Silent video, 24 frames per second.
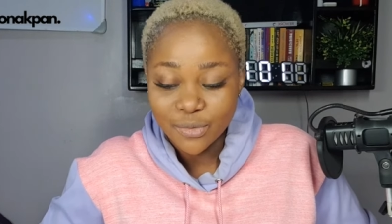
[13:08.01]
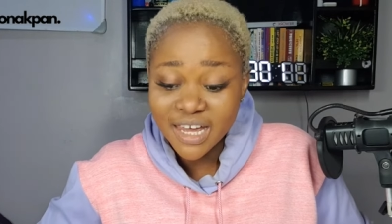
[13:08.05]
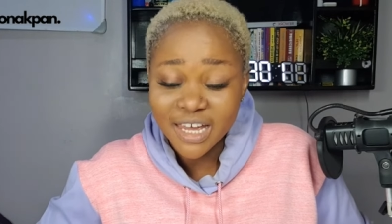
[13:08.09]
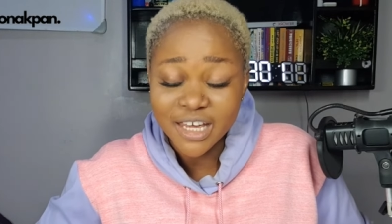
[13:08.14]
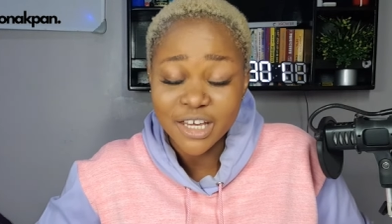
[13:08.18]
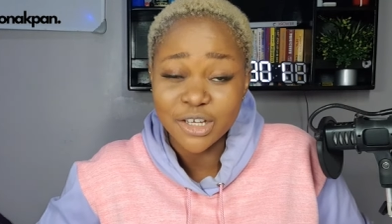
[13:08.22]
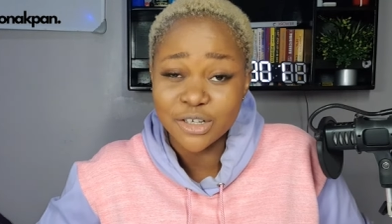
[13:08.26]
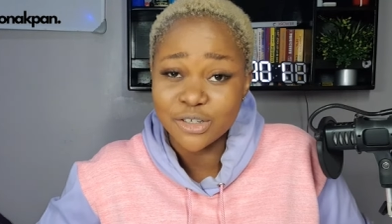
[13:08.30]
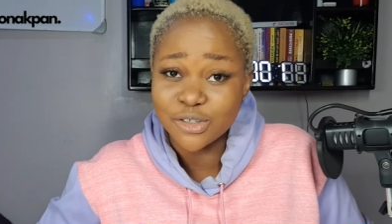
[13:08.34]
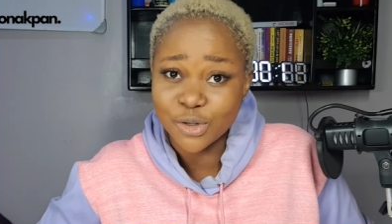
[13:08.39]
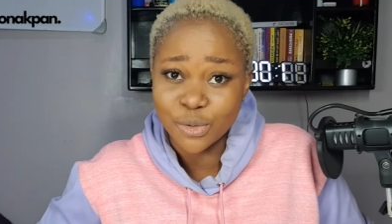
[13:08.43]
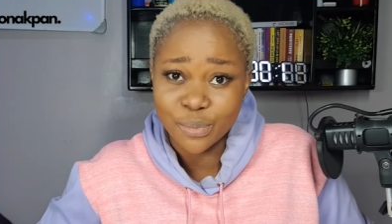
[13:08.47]

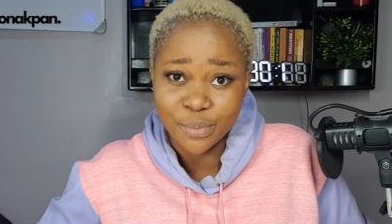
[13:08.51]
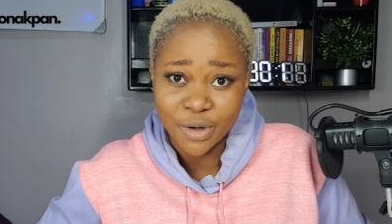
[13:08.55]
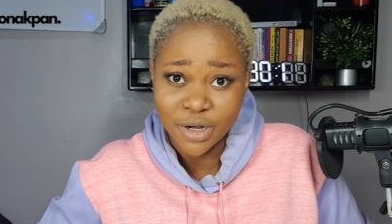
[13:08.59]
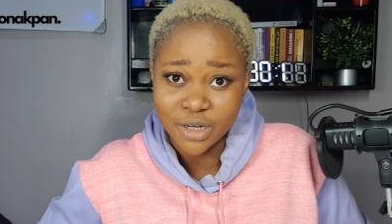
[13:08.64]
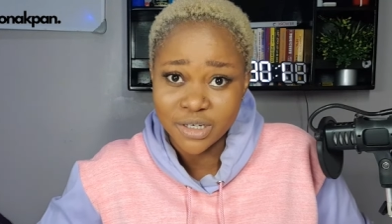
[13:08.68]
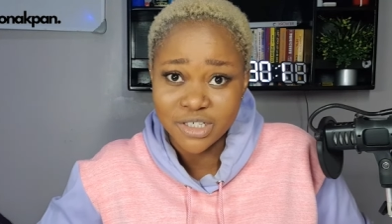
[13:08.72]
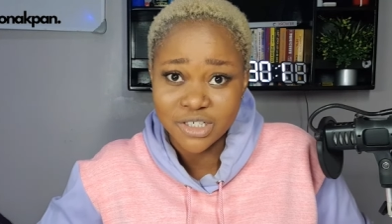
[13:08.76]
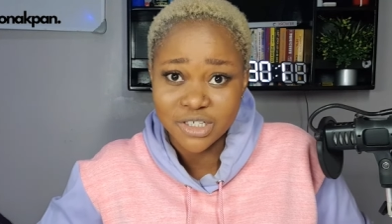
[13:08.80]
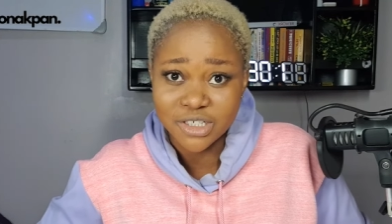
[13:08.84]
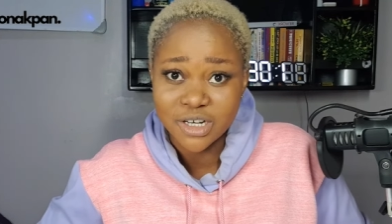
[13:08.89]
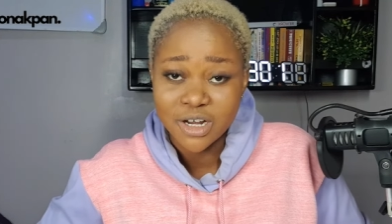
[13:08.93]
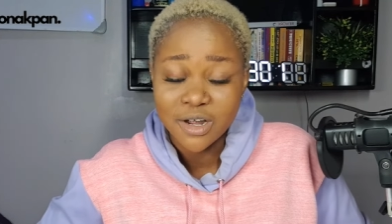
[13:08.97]
Thank you so
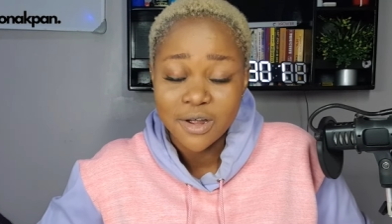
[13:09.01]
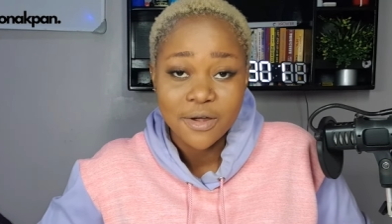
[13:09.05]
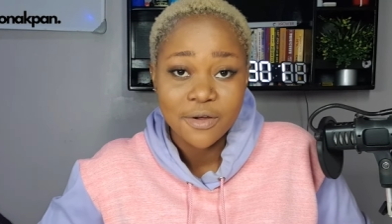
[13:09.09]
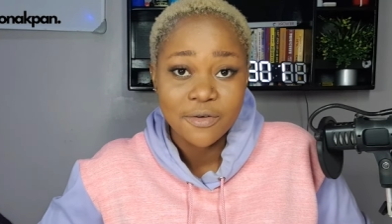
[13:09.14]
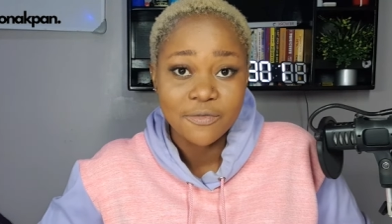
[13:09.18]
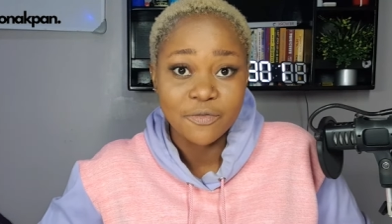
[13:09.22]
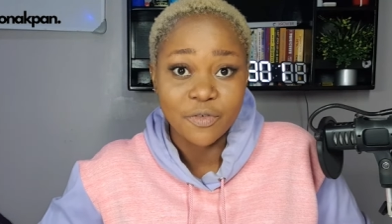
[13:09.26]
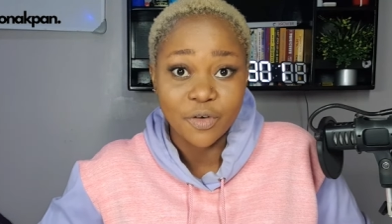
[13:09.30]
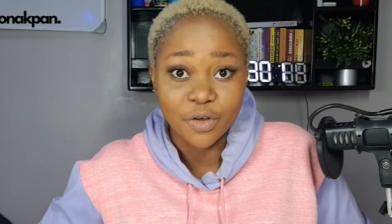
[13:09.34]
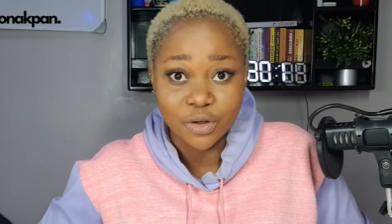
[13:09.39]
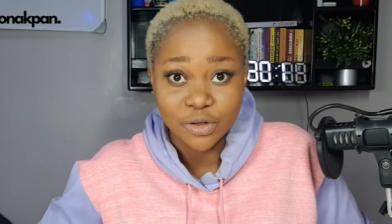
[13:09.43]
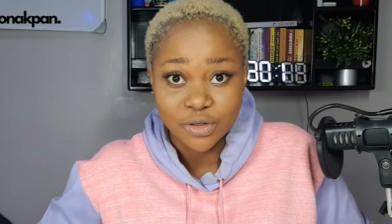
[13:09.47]
much
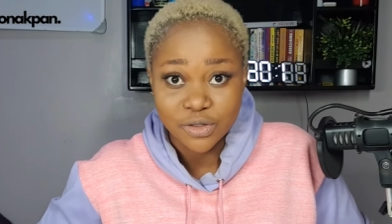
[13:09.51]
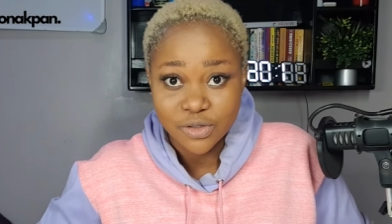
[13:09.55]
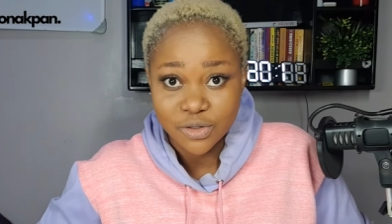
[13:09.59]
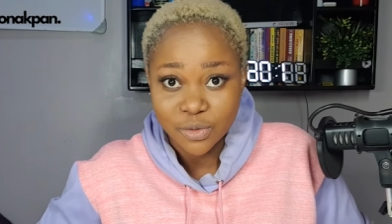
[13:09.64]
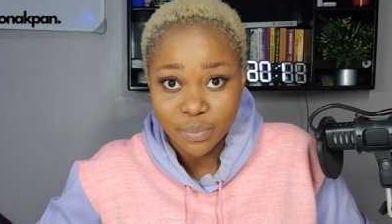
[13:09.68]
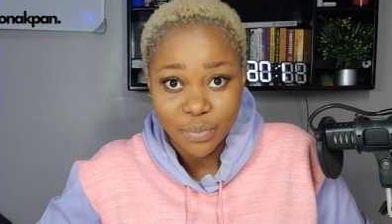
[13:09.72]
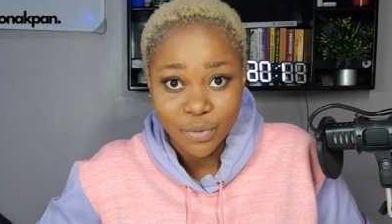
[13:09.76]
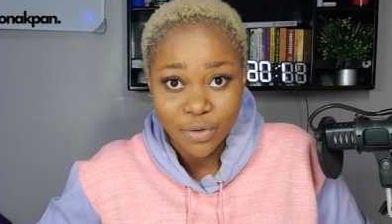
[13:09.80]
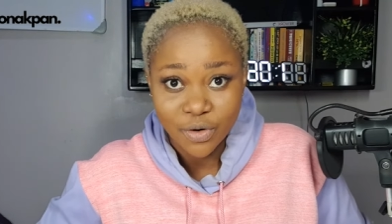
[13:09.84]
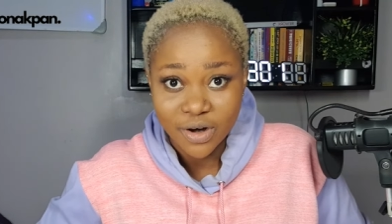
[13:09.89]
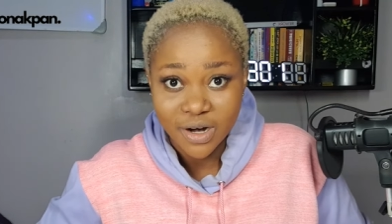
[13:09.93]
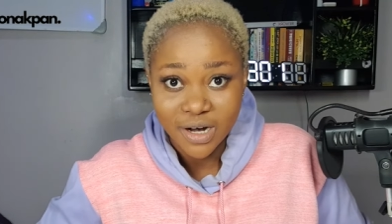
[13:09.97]
for your
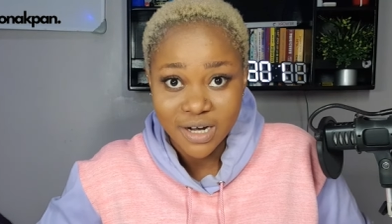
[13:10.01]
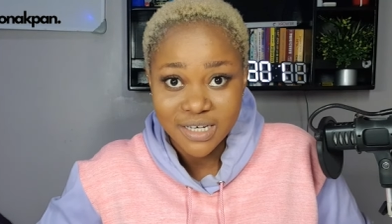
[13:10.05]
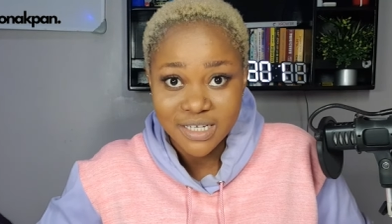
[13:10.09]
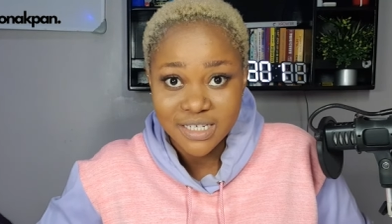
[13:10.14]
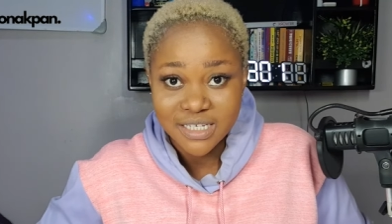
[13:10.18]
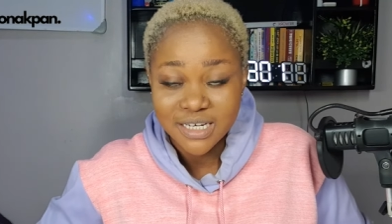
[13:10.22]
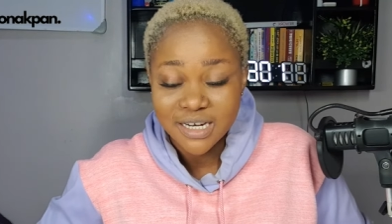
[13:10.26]
support.